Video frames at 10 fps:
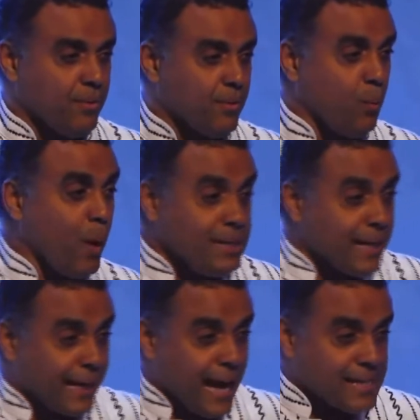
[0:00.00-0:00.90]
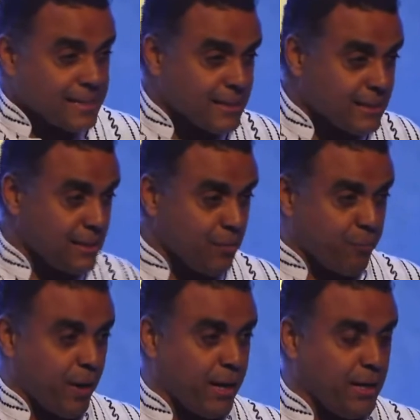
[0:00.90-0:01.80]
Once the curse is
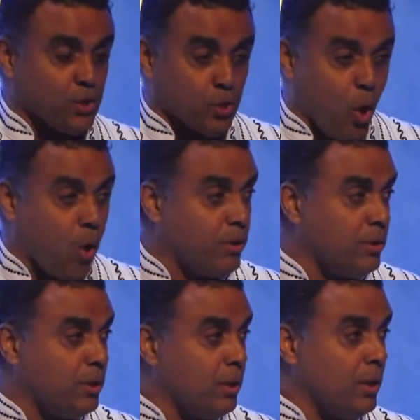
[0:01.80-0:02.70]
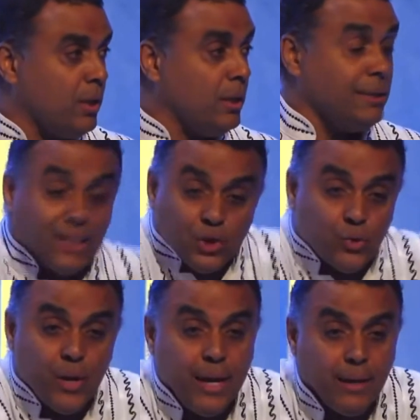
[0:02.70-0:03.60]
different, is gone, the
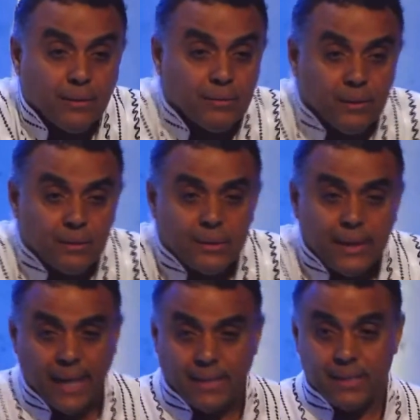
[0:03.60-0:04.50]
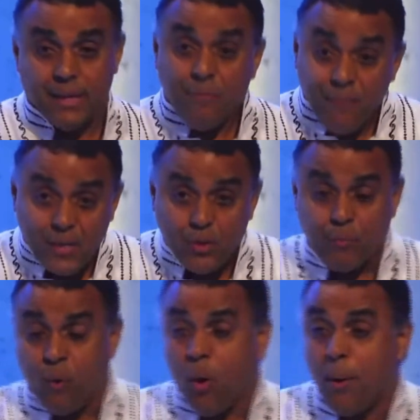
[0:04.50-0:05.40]
tree changes. First of
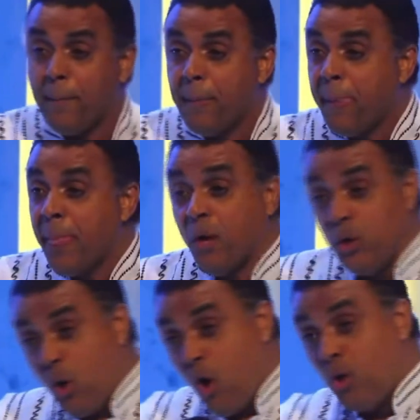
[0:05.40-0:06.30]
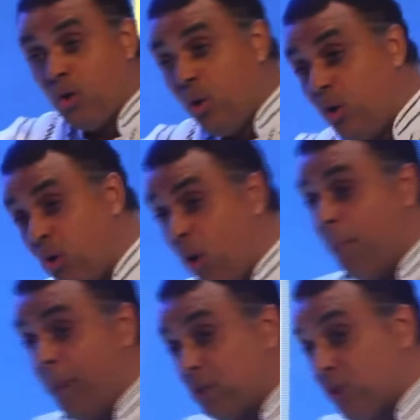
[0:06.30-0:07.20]
all, you
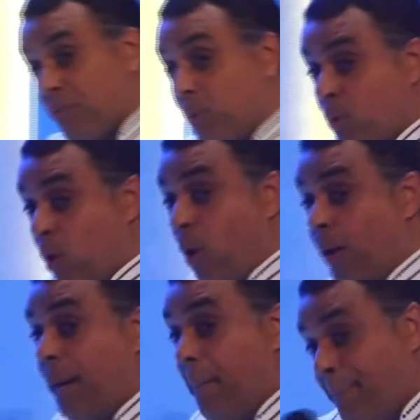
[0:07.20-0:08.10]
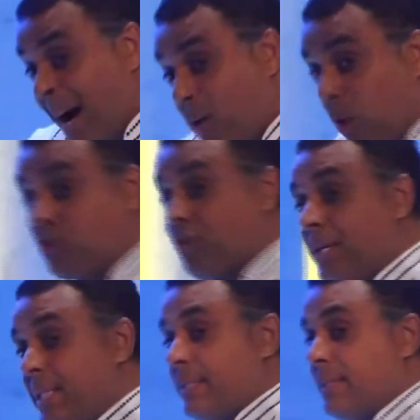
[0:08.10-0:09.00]
most of you know only mango
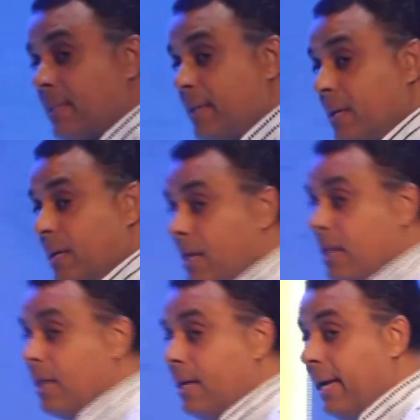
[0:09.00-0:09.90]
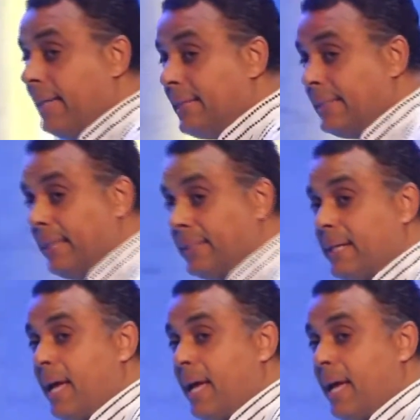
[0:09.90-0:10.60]
trees, isn't it?